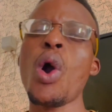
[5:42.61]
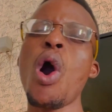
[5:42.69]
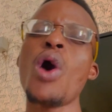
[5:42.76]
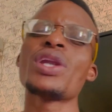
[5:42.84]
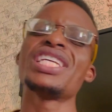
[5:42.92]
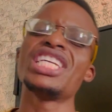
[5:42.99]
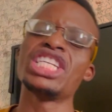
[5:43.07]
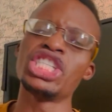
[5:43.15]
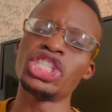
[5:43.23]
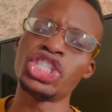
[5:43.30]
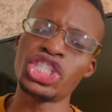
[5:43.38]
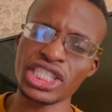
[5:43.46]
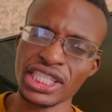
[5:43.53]
on in
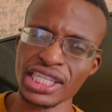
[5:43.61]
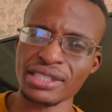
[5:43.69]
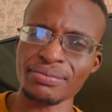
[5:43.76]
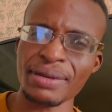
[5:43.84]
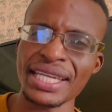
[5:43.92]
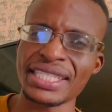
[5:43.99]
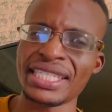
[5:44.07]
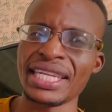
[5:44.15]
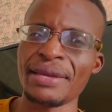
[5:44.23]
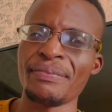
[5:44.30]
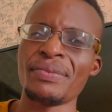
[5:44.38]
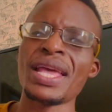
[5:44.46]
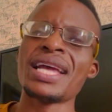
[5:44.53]
Jesus' mighty
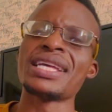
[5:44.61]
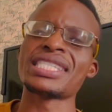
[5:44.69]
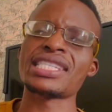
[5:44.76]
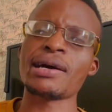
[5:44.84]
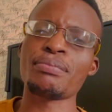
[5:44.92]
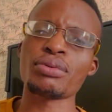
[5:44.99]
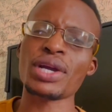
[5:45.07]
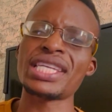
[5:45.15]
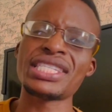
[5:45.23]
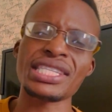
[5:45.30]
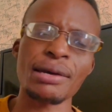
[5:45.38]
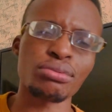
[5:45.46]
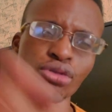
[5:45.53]
name. Surprise,
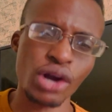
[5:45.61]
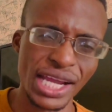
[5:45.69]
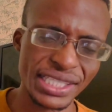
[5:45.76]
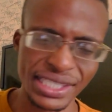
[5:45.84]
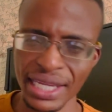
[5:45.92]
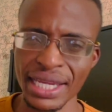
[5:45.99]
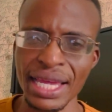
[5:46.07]
surprise.